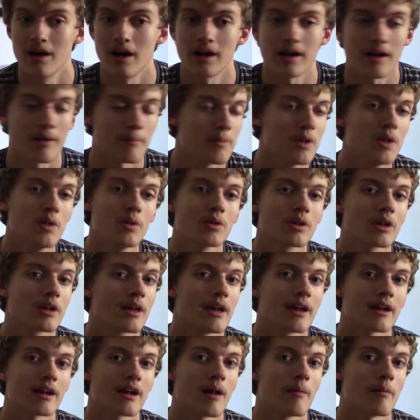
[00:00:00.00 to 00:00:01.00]
A computer
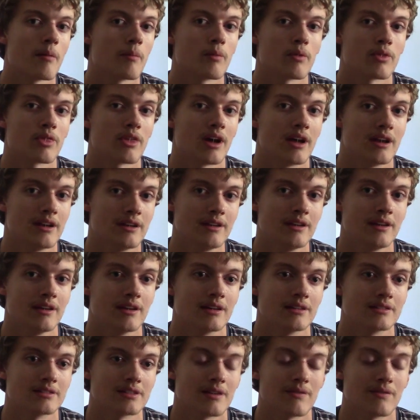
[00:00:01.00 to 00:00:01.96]
can't come up with ideas.